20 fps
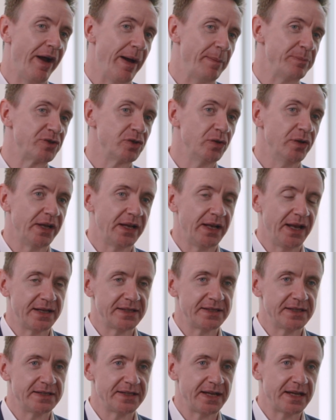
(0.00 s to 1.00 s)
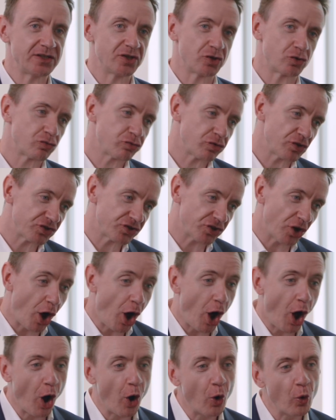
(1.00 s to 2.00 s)
absolutely collecting data across the
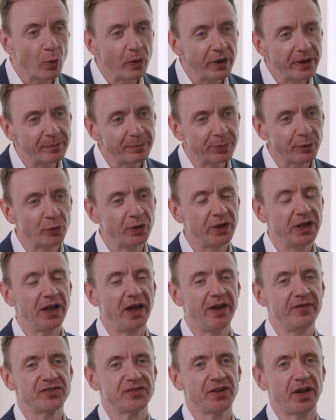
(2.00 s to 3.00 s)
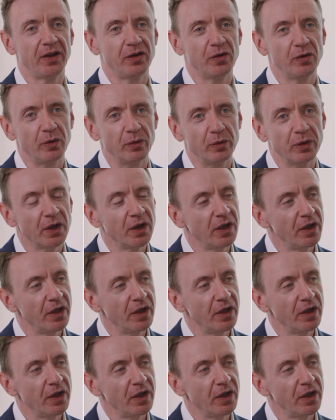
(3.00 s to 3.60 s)
whole employee life cycle.